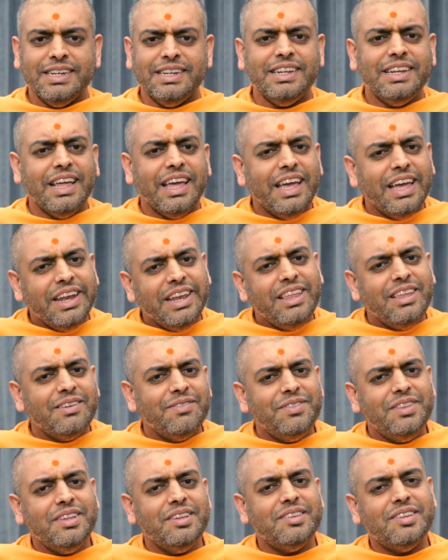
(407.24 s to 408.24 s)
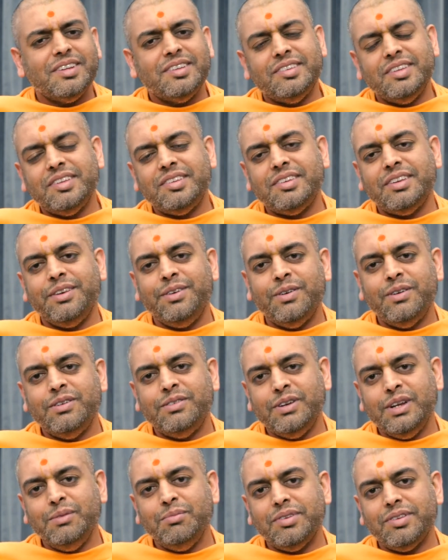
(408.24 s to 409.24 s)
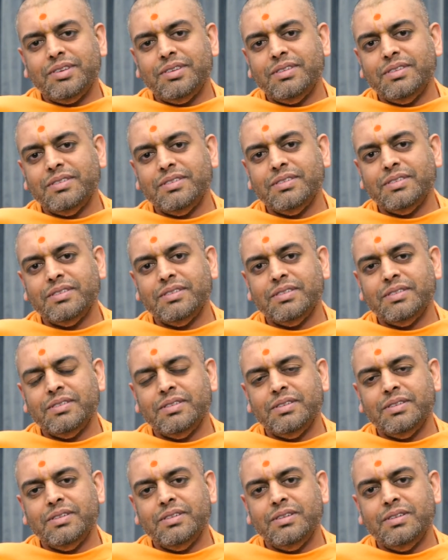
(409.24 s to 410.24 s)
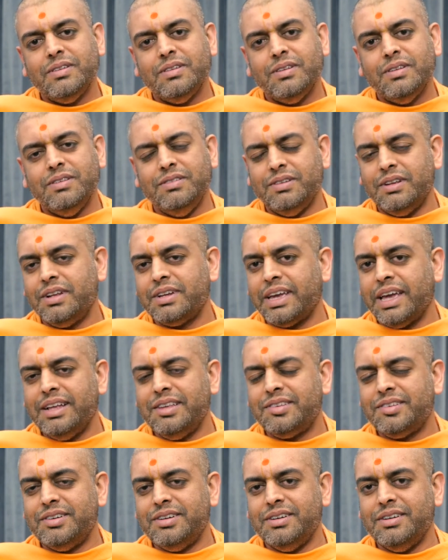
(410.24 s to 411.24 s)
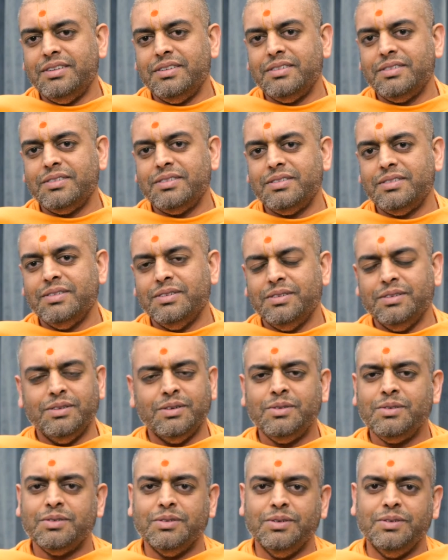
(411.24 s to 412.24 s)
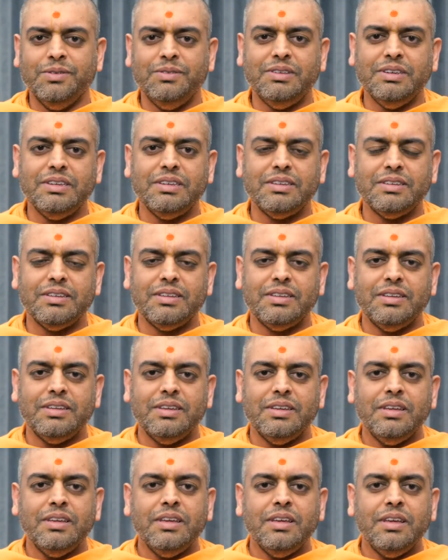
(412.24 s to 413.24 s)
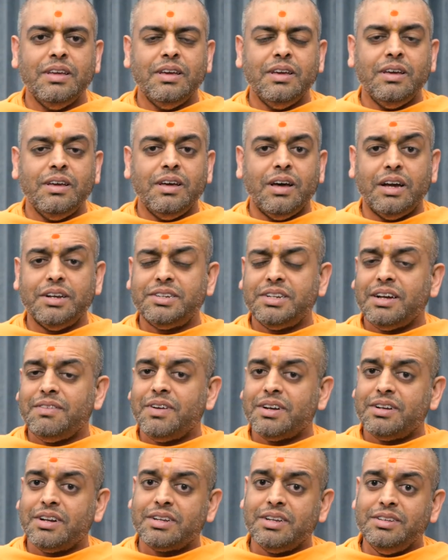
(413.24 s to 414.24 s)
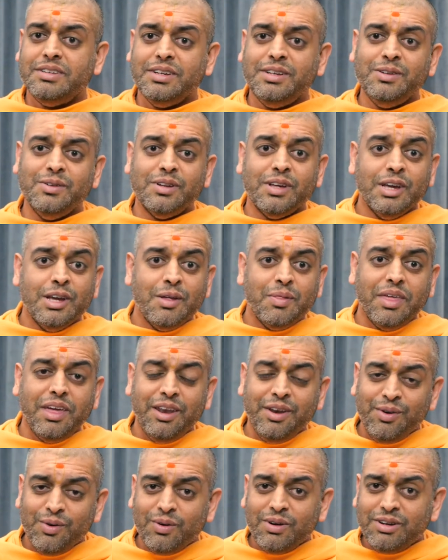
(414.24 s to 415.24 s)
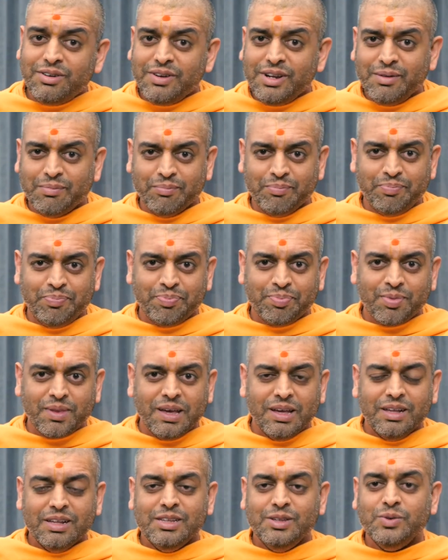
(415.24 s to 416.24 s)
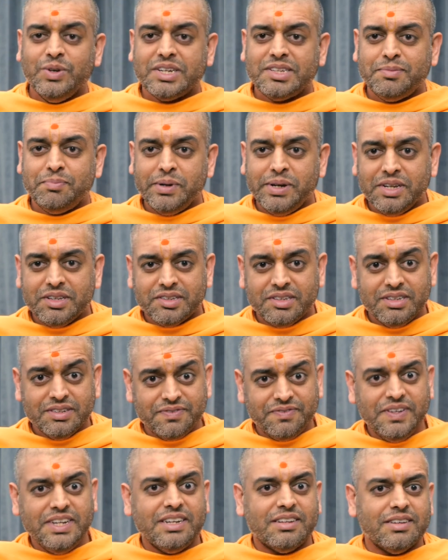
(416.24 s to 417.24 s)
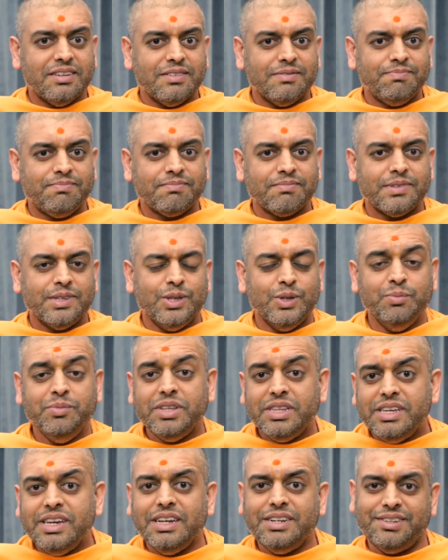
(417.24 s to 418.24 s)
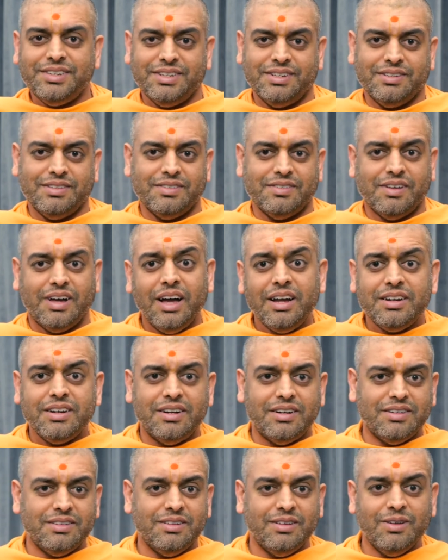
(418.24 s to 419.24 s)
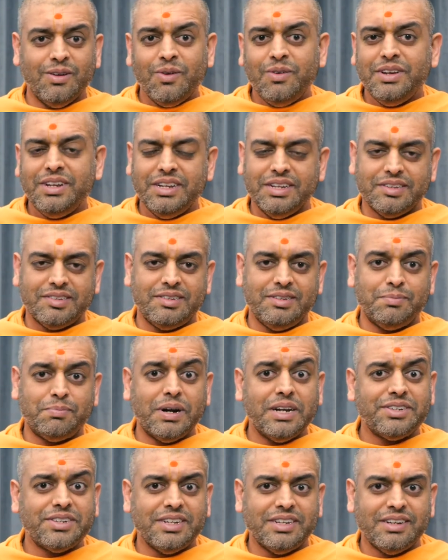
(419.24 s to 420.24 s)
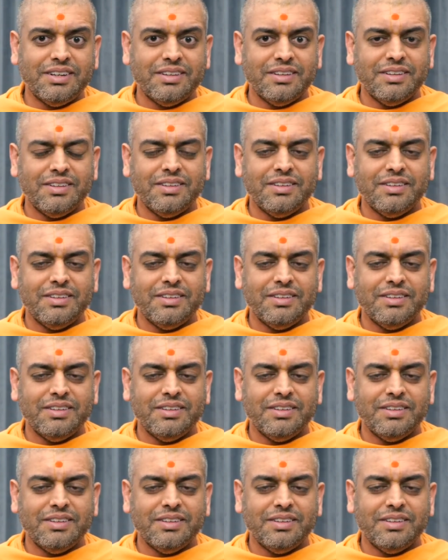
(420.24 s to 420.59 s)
Did any of these exist in your dreams? Janak answered, no, Guruji. Ashtavakra continued, in your dream, you experienced defeat, humiliation, hunger, loneliness, depression.